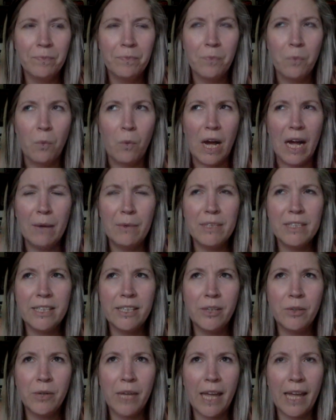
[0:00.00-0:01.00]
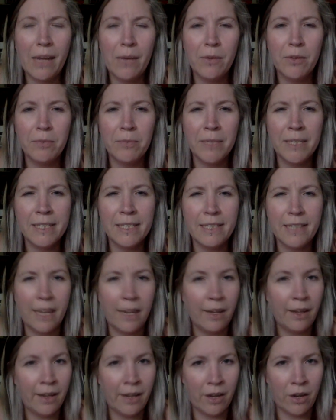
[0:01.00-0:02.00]
Why was he okay with me
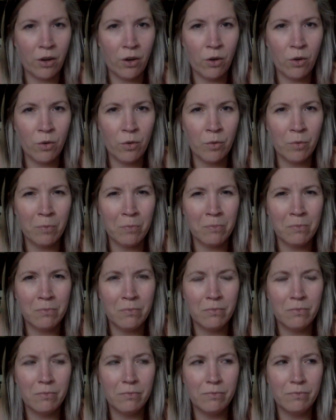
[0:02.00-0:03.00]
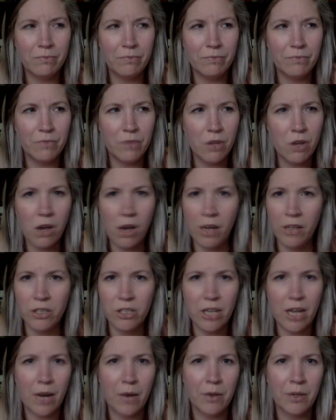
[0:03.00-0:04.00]
staying at home, not
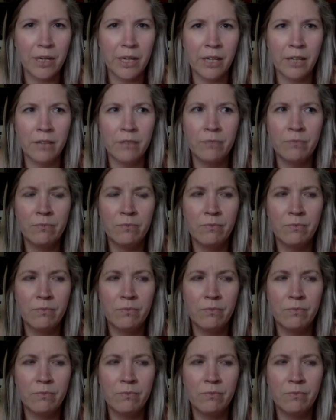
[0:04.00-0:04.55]
showering,